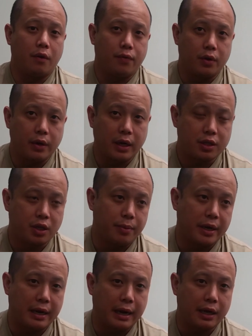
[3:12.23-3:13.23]
For you guys
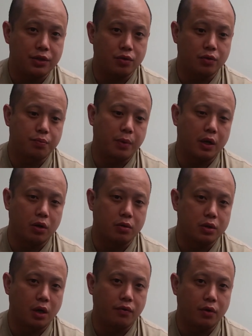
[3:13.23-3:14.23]
coming out of high school, it's probably a
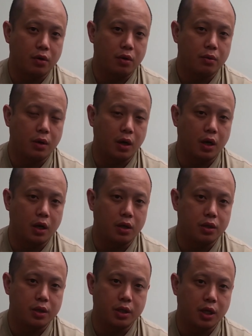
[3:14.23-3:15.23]
little tougher.
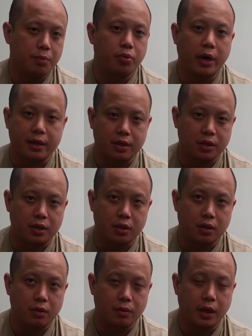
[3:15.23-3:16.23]
Just keep practicing,
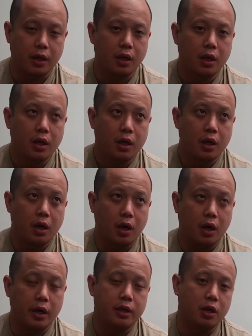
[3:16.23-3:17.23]
okay?
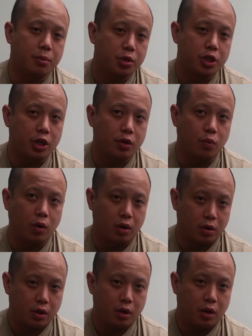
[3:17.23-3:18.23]
And double check your
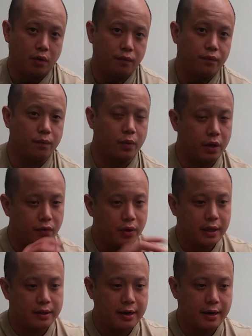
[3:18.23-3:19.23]
work. Whenever you
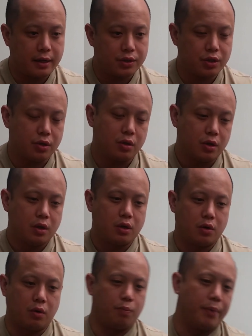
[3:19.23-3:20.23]
get that answer,
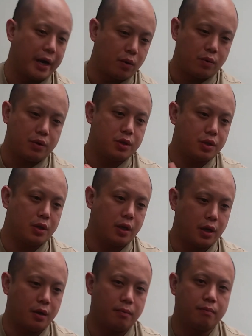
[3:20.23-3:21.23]
go backwards
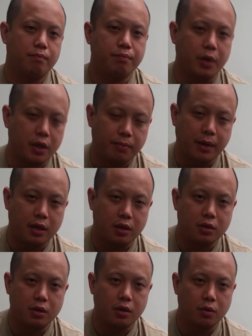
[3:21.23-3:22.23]
and plug it back
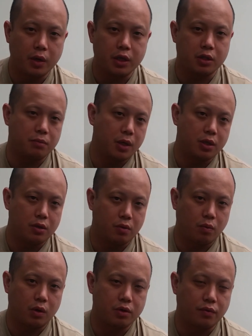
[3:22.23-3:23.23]
into the equation. Make sure it
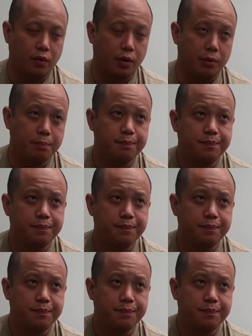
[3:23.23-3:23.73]
works for you.